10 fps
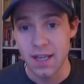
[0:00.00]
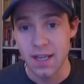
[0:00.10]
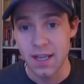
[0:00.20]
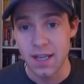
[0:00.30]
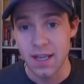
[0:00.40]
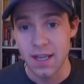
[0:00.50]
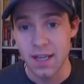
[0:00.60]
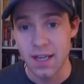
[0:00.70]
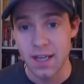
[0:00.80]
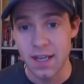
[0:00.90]

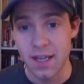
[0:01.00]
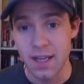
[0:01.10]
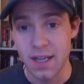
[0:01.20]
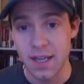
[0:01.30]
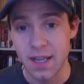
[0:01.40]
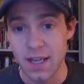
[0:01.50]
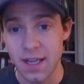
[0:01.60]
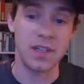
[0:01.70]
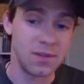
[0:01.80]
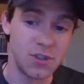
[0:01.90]
together, went forth
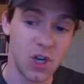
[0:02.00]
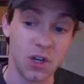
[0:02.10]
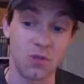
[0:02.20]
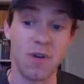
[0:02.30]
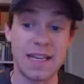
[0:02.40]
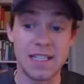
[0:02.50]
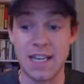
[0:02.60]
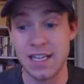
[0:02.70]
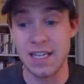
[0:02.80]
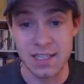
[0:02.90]
and started
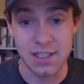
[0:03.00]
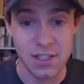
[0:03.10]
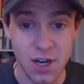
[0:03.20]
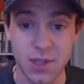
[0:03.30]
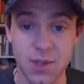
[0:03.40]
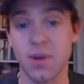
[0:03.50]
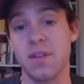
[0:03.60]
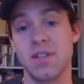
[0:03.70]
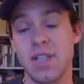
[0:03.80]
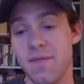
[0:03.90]
racing and started doing all
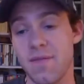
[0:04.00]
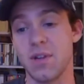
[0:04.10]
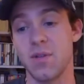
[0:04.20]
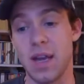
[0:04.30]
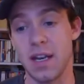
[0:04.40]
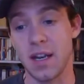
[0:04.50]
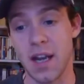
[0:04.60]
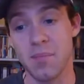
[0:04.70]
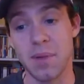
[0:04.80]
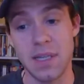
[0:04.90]
this stuff and created a
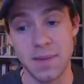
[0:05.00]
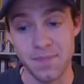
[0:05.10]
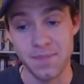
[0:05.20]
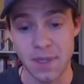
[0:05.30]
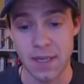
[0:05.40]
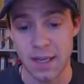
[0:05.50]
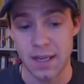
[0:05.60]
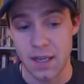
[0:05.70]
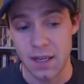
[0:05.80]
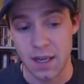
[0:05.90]
company. And
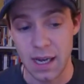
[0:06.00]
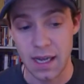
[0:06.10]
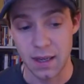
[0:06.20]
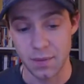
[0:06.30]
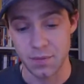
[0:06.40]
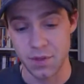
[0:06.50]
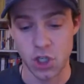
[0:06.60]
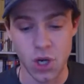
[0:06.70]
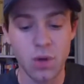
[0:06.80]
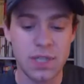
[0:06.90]
the
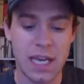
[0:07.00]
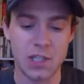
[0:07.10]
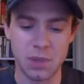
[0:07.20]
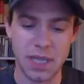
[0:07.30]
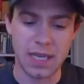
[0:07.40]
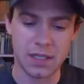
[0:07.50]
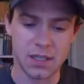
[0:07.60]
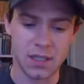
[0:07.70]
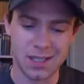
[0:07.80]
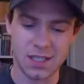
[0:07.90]
show takes place,
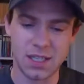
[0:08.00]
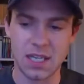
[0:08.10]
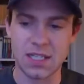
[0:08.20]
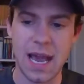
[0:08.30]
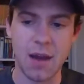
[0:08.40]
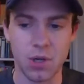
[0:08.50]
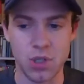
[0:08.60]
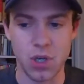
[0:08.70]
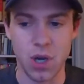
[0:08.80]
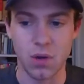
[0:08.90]
it's a 6-hour
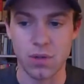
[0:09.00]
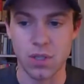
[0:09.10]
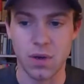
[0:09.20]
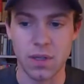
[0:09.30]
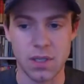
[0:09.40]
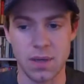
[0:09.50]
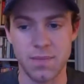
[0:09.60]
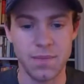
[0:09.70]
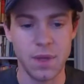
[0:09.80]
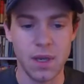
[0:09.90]
show. So it's
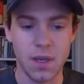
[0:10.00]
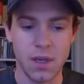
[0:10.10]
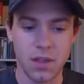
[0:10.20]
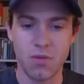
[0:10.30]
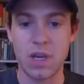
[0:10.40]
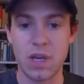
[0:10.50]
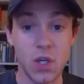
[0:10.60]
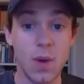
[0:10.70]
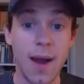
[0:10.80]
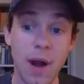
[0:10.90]
3
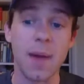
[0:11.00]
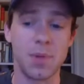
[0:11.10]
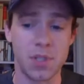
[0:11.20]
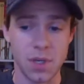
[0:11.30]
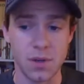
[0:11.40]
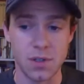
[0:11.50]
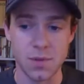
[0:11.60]
2-hour episodes.